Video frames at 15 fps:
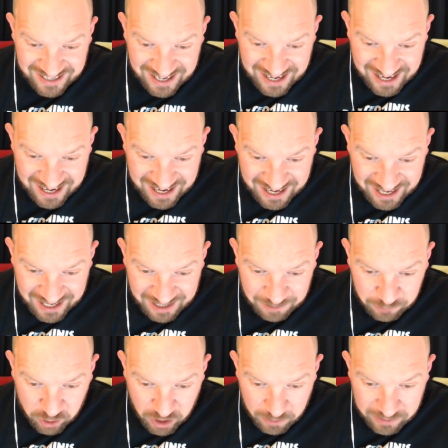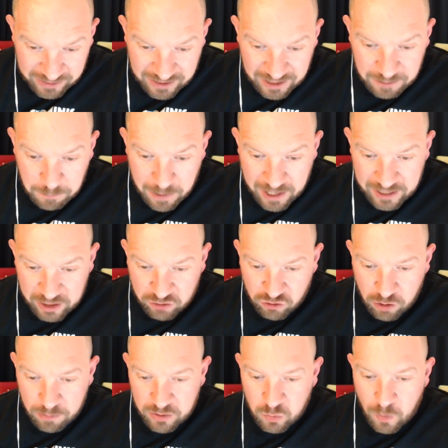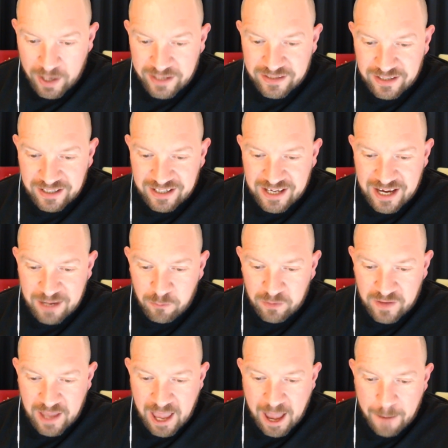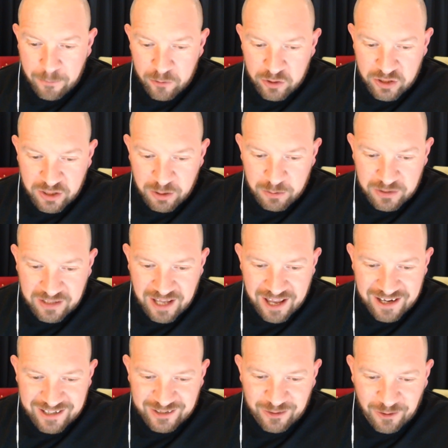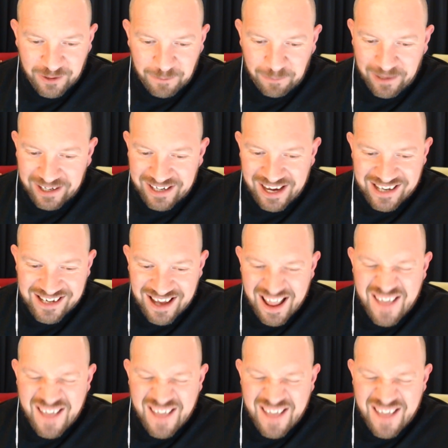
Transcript: that. Jamie saying he painted his troopers white again with the airbrush, too scared to start the black yet.